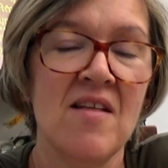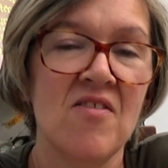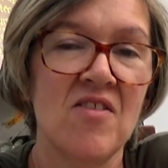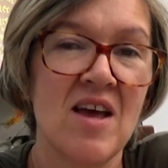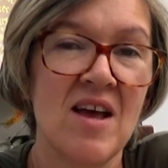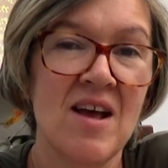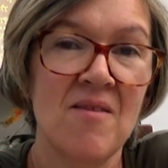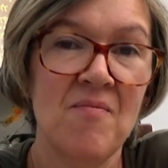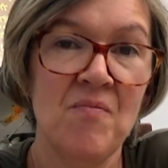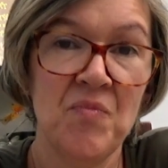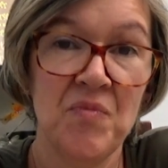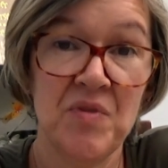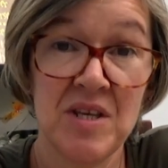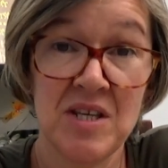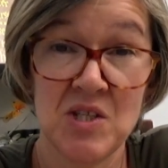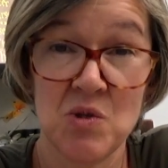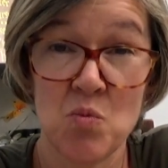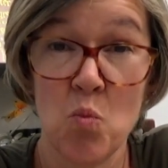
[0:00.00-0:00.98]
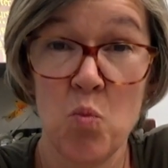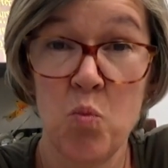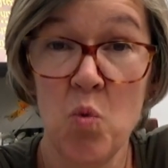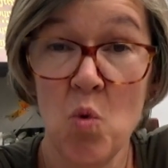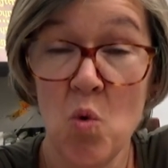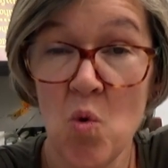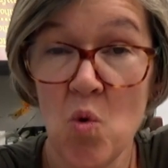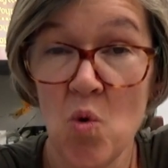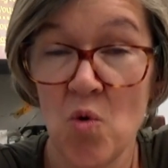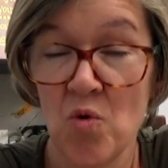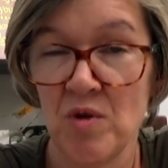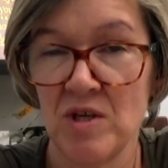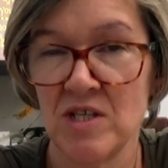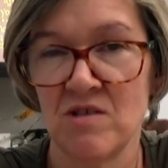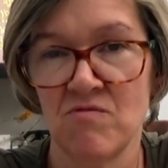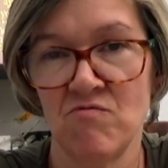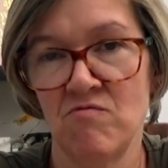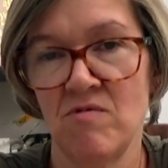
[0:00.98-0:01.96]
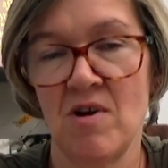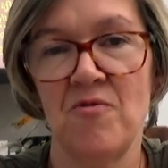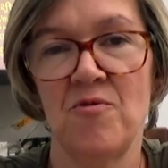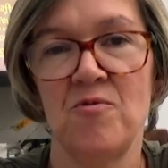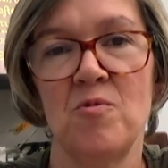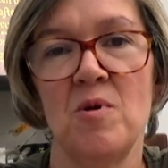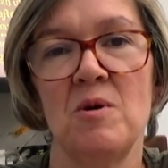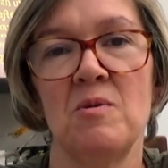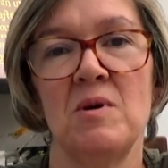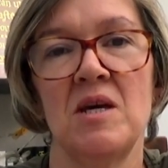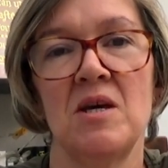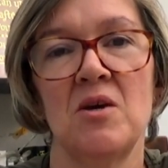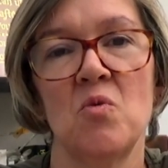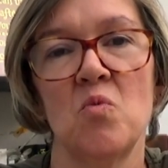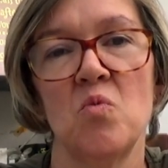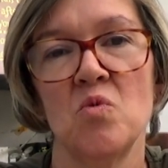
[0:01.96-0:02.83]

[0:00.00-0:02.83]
Then this war, this rough wooing,